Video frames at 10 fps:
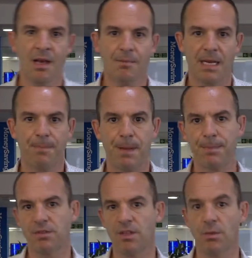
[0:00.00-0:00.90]
Many people
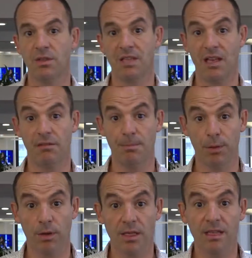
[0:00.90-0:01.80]
still wouldn't tell their
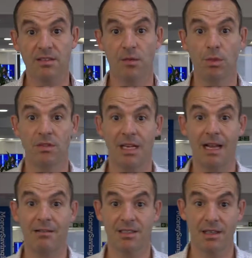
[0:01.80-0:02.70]
employer, they still wouldn't
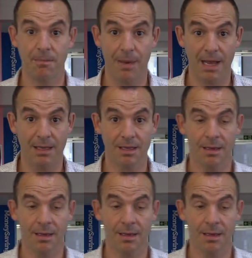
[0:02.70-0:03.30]
declare it to their bank.